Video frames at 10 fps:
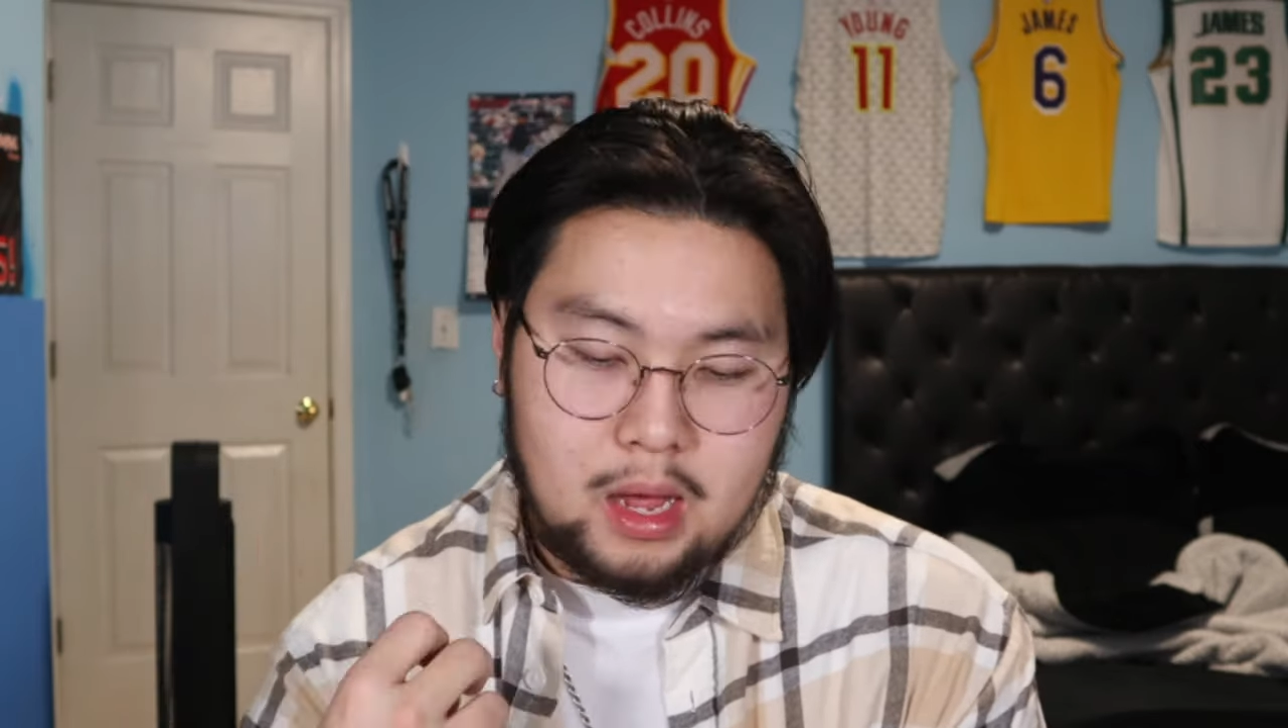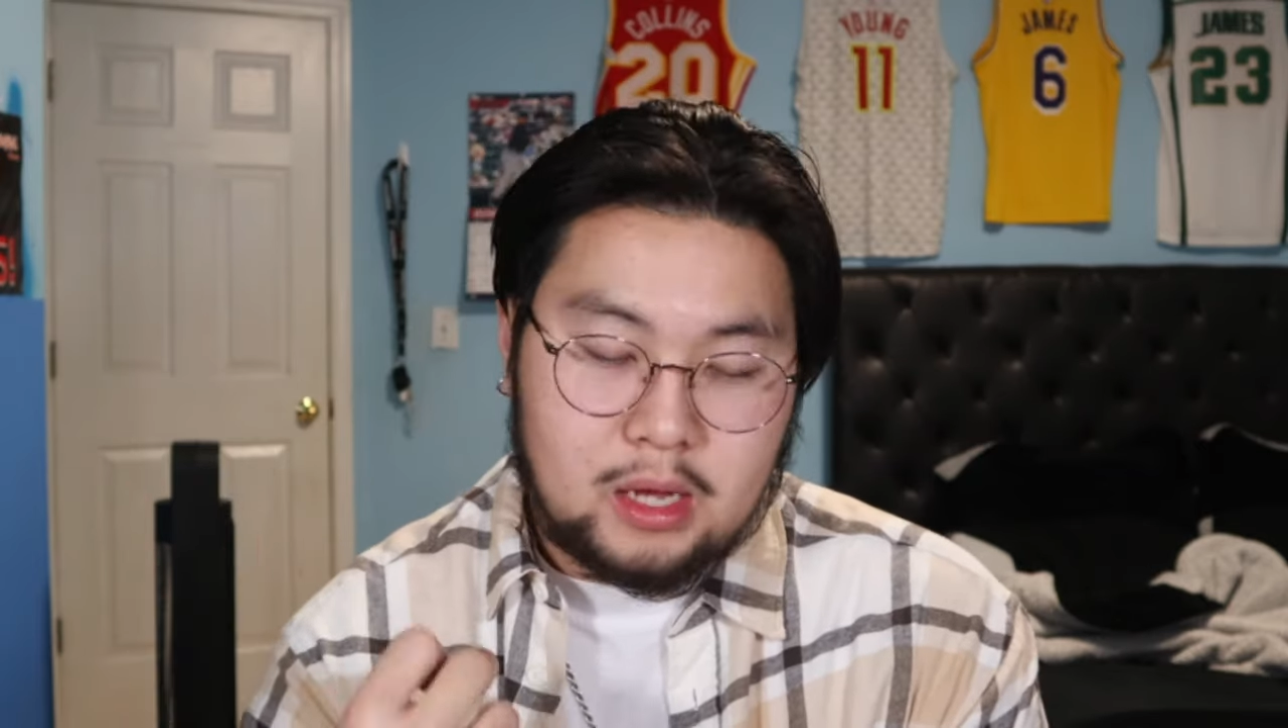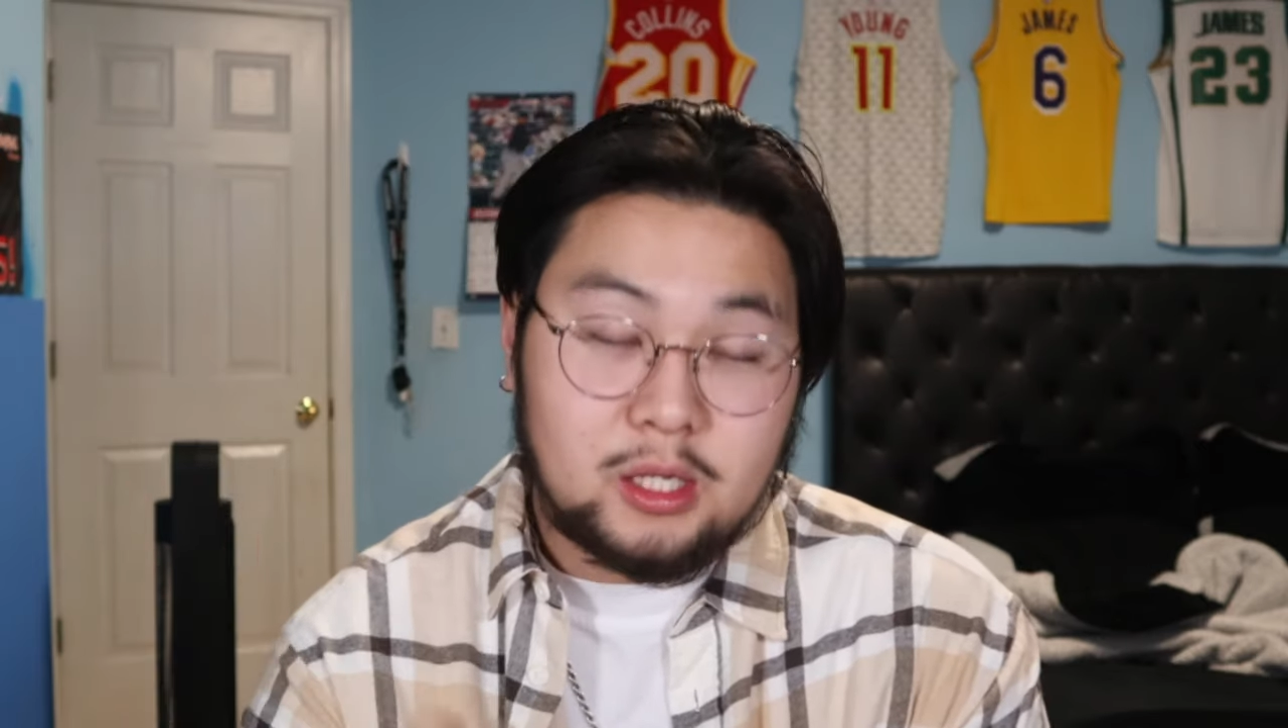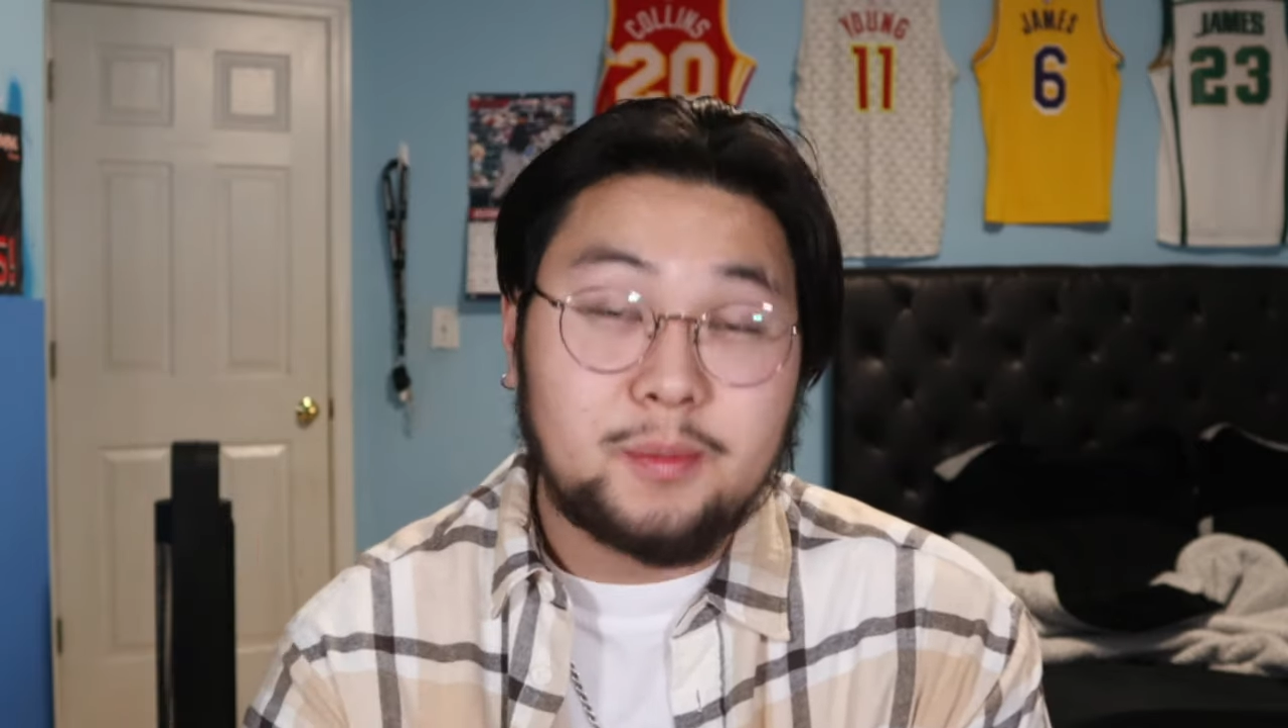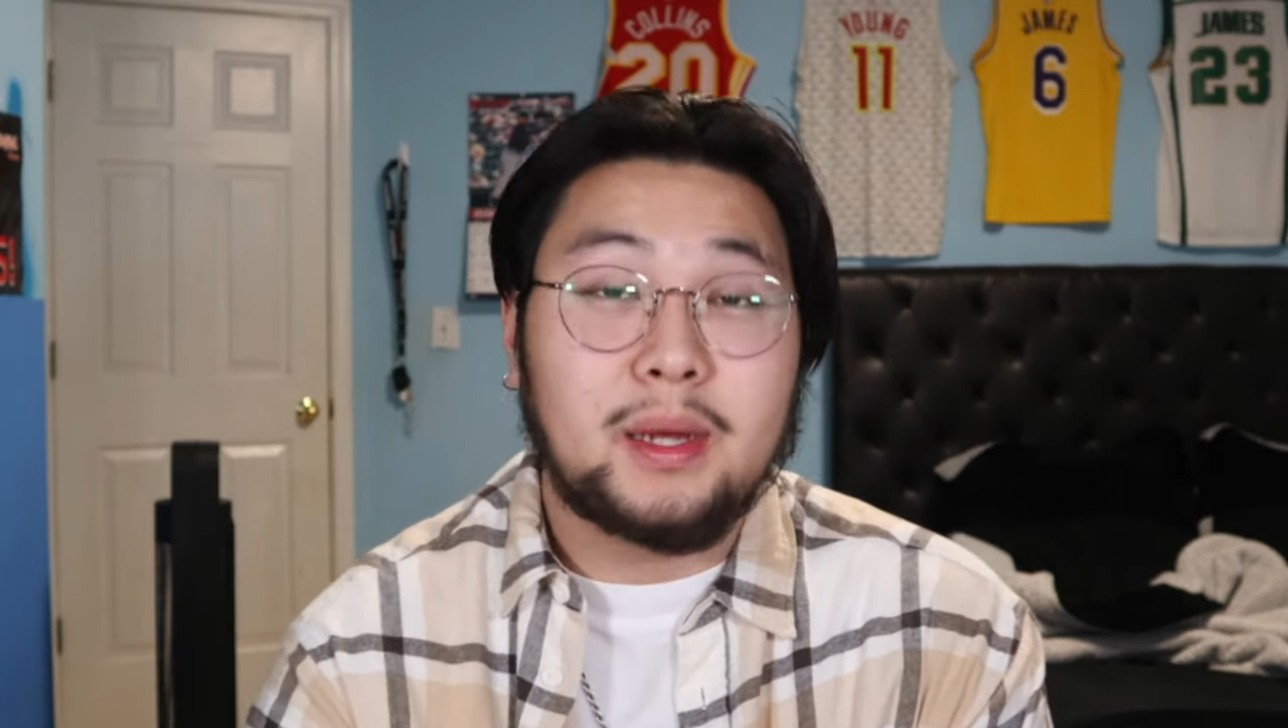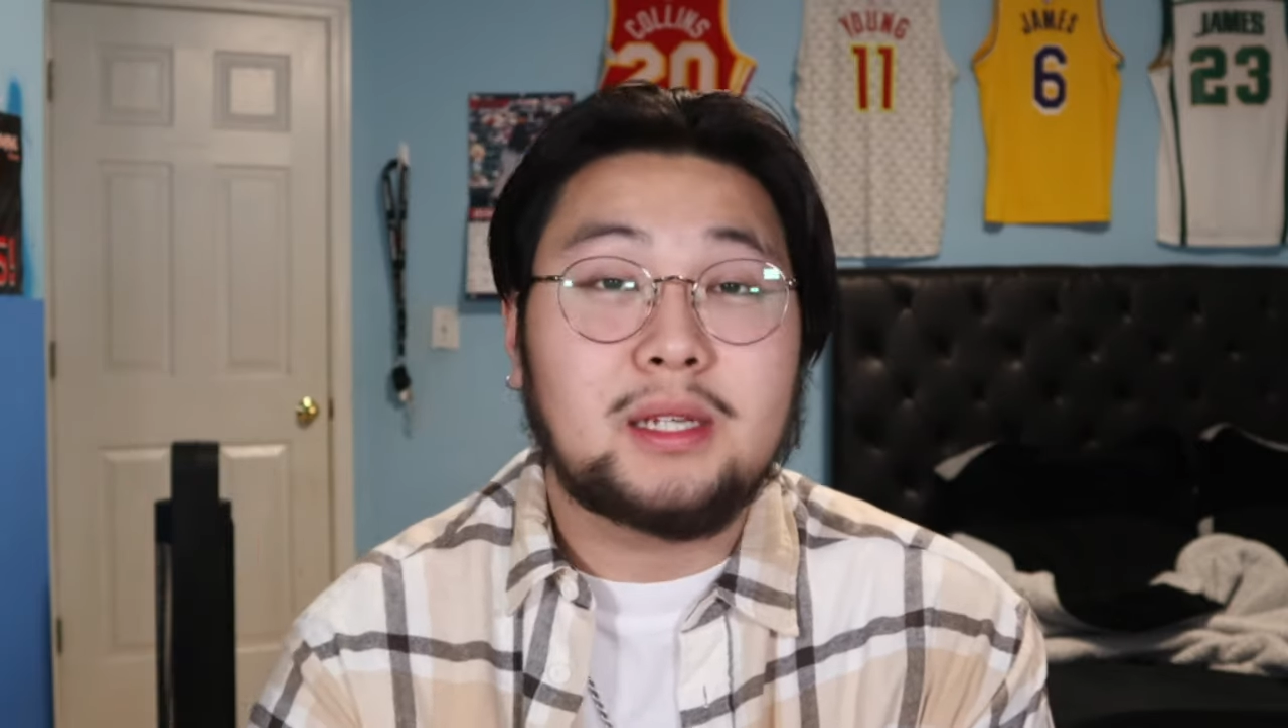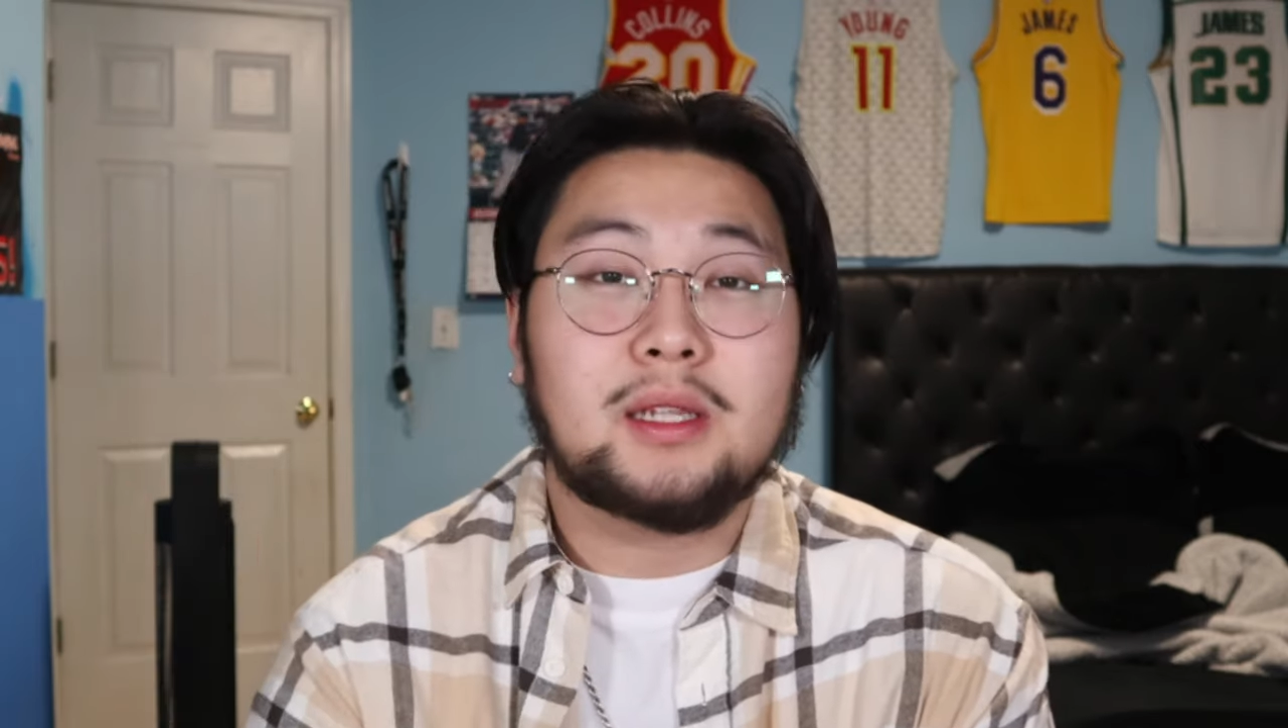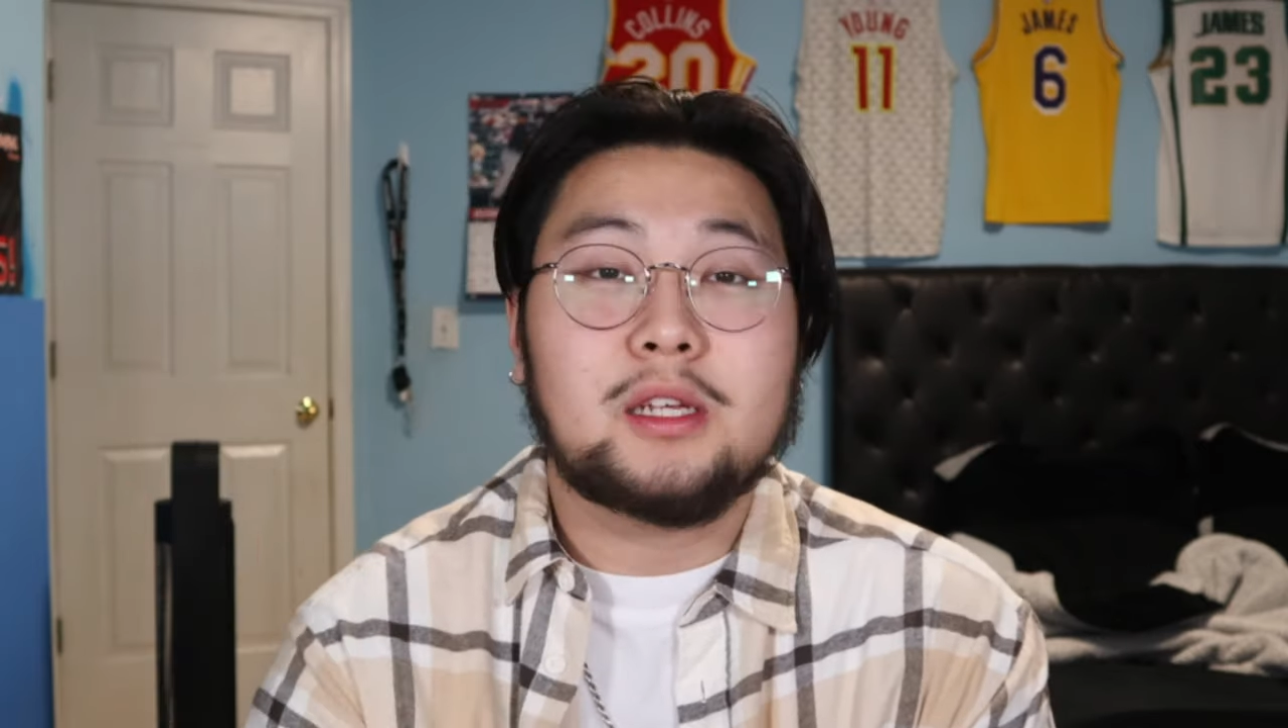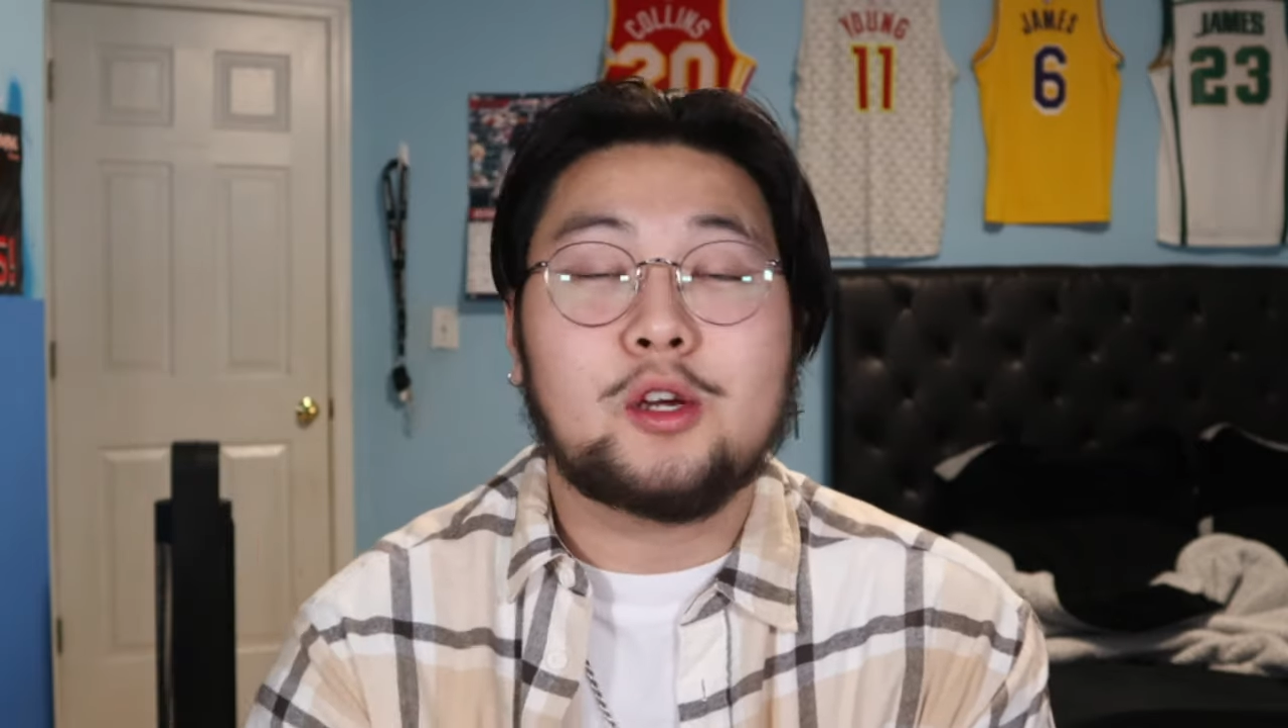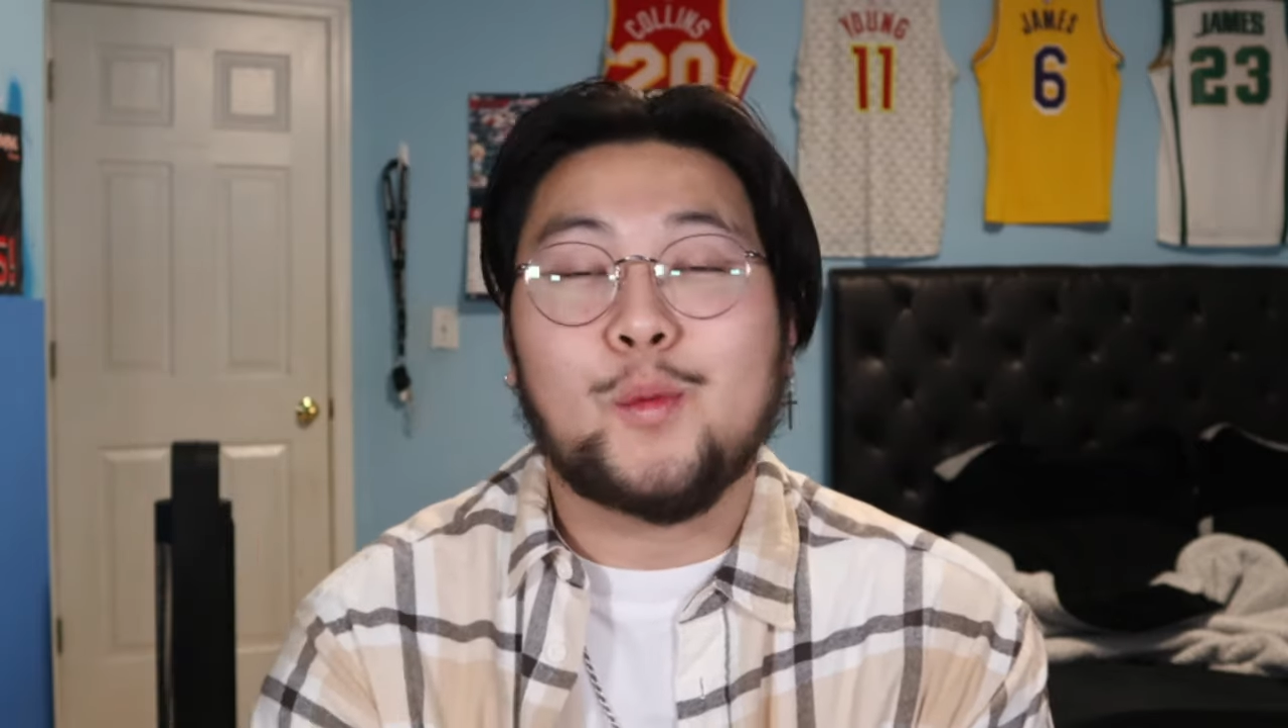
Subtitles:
So basically going